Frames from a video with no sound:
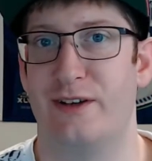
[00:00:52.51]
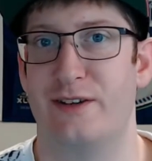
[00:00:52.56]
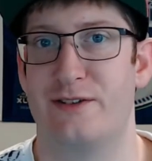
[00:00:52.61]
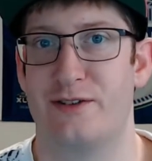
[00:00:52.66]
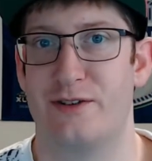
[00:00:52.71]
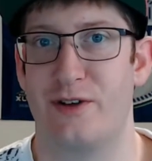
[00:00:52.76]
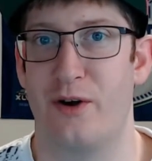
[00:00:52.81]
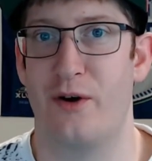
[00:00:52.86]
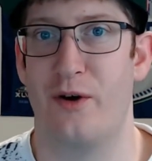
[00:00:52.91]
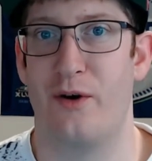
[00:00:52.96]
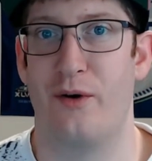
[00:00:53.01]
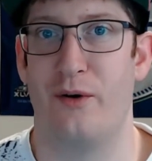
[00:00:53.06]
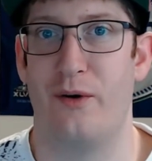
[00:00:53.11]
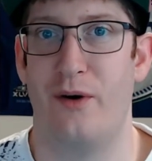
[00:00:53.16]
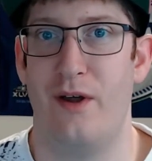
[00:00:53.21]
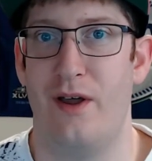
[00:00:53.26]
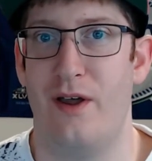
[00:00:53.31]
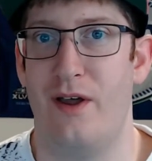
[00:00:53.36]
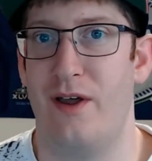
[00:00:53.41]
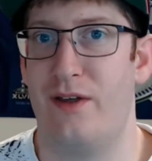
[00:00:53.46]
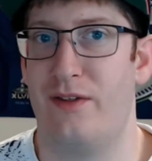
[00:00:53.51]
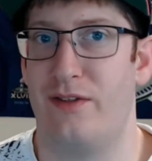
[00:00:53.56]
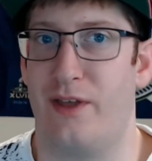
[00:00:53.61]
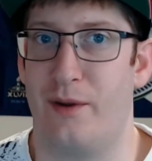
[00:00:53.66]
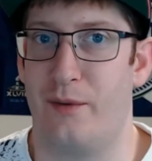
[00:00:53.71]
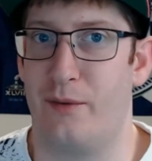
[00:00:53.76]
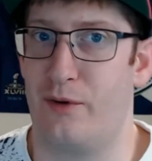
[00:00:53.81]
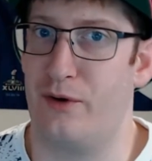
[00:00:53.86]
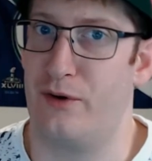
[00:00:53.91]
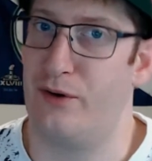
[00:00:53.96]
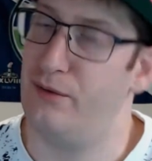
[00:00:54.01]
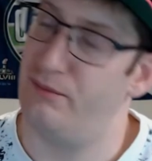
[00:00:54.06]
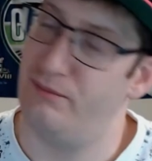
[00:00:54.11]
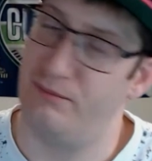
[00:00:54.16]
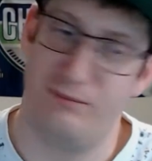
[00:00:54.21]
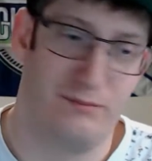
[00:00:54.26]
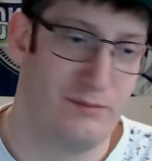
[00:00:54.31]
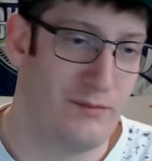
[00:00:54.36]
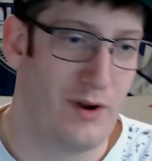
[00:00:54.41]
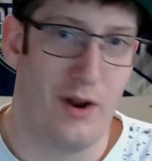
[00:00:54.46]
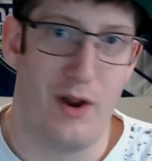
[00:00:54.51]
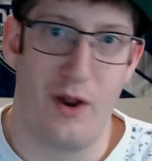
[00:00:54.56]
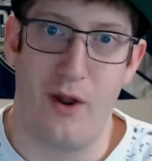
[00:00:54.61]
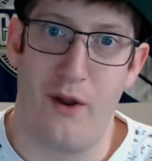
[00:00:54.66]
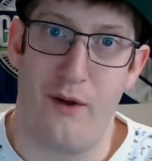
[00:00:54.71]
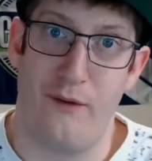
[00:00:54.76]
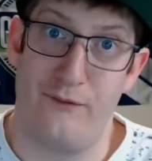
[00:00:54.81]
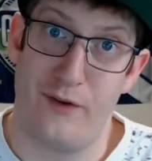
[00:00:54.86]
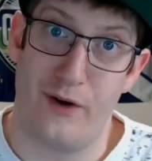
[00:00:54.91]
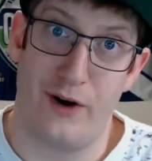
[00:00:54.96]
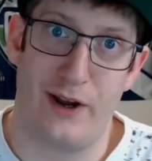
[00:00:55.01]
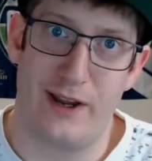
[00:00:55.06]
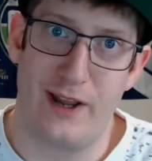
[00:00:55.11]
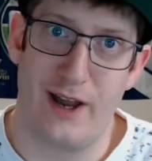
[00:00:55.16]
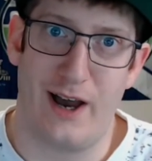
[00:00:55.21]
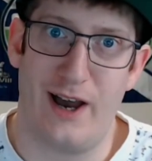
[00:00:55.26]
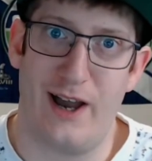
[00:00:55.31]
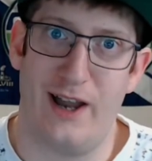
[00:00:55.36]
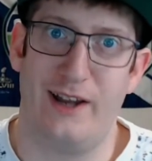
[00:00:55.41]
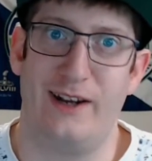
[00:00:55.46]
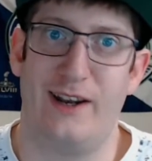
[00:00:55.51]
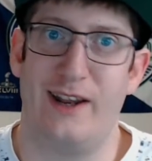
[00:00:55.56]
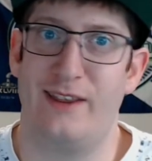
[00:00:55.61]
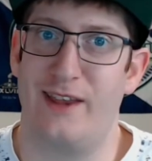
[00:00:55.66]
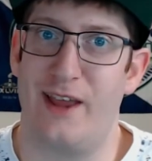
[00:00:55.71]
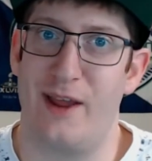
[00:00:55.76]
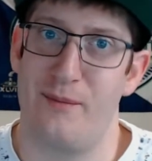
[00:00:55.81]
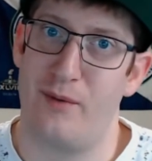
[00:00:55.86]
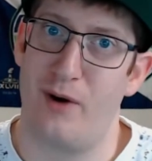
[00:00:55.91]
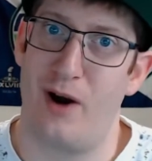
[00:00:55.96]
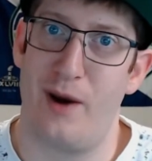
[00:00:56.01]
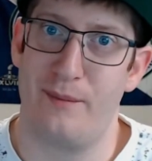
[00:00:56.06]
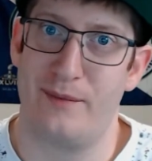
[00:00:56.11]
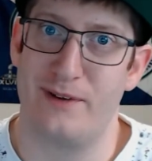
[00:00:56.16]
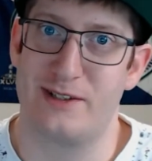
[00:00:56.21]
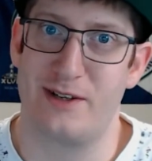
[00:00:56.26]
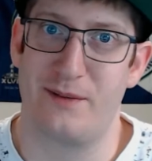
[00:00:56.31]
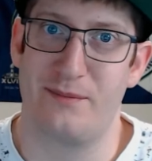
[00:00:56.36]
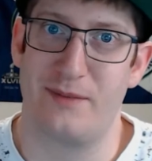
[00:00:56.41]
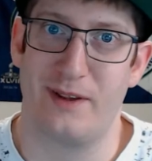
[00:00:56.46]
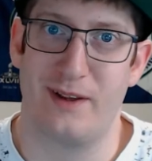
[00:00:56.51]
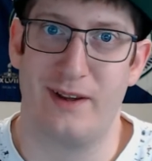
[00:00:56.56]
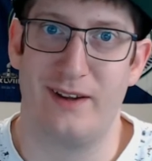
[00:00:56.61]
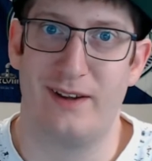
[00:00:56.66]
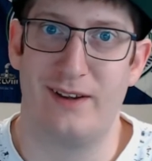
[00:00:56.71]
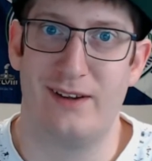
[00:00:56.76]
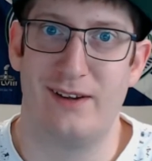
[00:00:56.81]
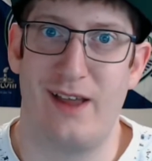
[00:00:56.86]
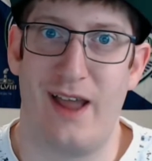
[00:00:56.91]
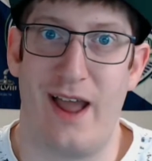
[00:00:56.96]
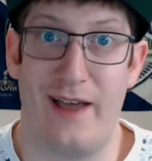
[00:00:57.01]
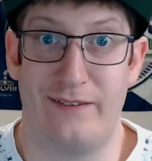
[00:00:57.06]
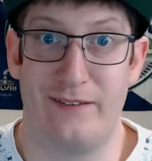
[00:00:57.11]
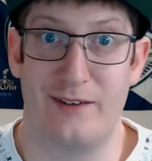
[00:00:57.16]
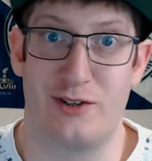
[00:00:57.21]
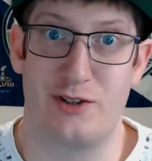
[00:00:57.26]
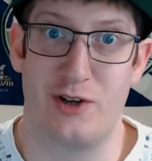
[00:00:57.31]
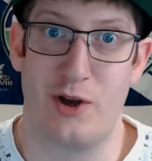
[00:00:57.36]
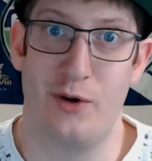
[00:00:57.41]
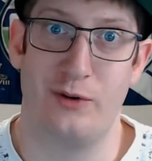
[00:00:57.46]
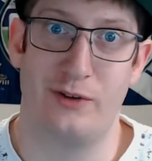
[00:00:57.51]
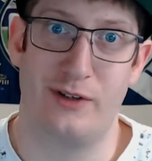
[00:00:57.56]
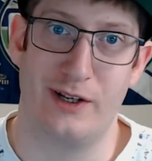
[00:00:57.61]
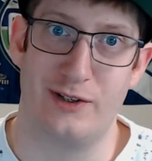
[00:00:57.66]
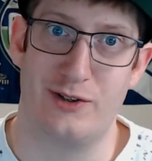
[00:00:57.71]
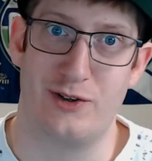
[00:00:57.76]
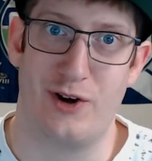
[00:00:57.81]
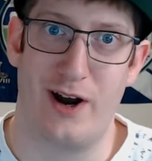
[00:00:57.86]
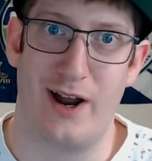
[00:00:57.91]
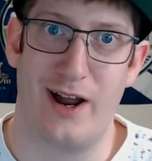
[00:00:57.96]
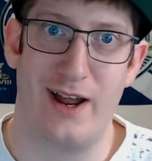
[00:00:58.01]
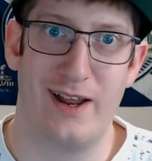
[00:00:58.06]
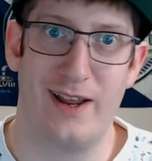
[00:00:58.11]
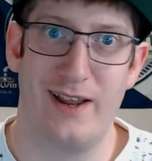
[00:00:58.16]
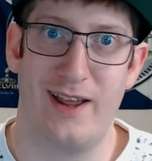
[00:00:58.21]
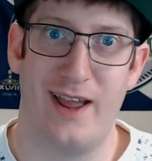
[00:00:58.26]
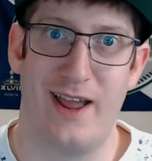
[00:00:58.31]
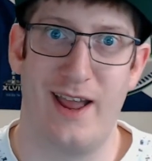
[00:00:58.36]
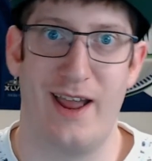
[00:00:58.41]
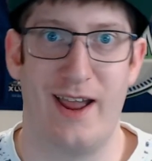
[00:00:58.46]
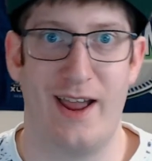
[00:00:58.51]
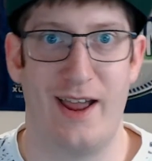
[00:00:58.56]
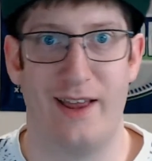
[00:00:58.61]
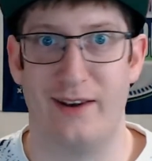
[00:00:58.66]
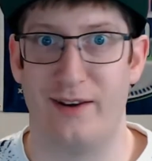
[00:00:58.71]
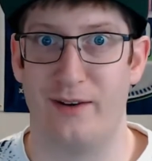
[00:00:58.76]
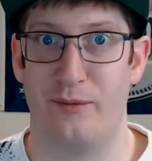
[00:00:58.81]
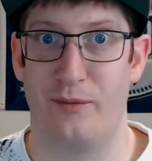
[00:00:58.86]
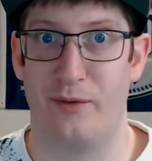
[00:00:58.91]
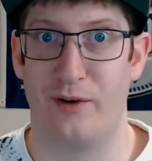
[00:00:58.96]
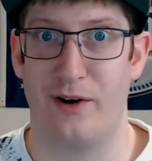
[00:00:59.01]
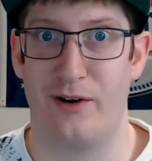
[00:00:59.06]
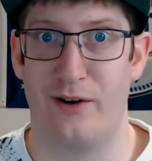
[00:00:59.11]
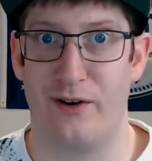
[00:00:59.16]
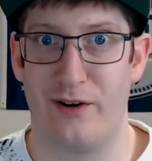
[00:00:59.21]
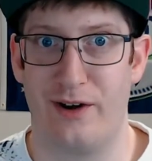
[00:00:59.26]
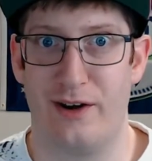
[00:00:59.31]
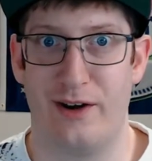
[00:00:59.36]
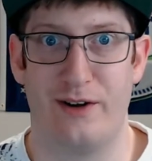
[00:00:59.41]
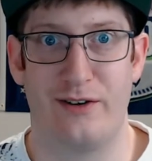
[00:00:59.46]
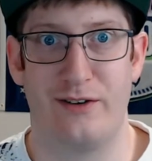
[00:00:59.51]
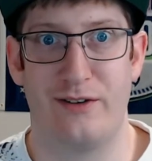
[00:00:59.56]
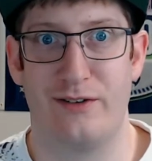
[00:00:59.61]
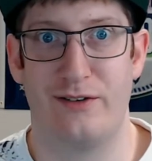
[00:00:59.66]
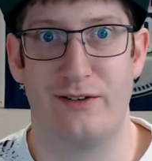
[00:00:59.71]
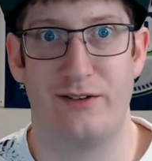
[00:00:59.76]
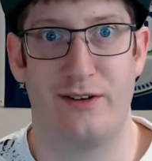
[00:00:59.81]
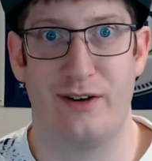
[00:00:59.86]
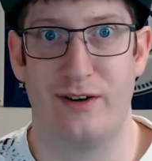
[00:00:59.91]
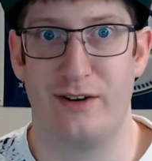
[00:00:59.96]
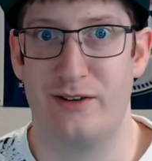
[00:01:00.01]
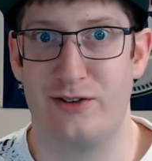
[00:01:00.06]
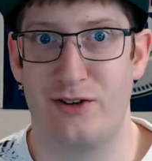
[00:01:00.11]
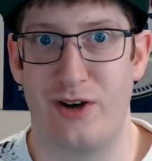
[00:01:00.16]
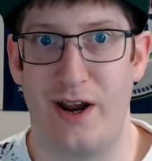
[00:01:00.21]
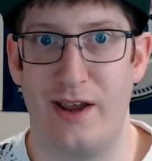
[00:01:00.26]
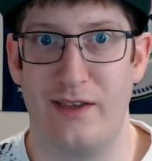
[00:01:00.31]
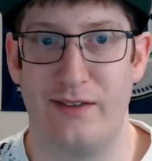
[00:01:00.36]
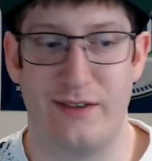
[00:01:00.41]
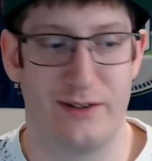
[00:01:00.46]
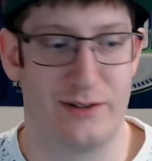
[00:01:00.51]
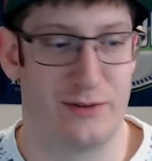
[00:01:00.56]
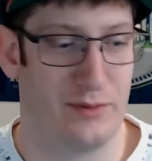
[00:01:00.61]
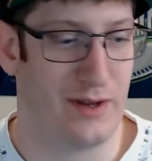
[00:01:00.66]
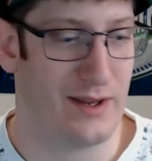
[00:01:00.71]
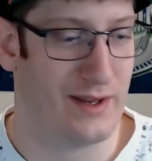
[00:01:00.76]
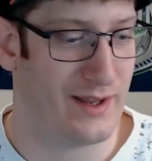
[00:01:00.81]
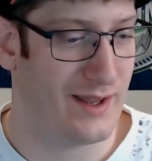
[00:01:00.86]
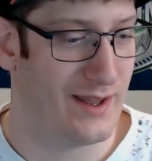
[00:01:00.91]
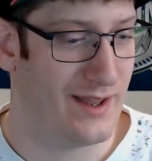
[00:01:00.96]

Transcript: So they were very kind and they brought me something at the show to try, and we are here going to try it this week.